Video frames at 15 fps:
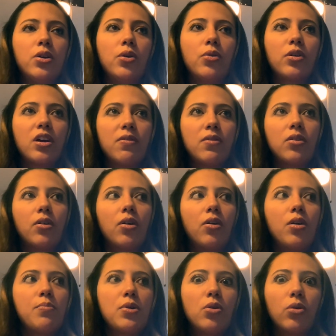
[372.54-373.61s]
Giving
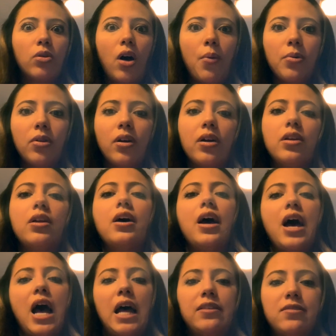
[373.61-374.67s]
her immunoglobulin,
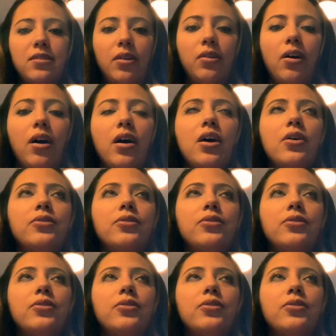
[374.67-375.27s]
etc.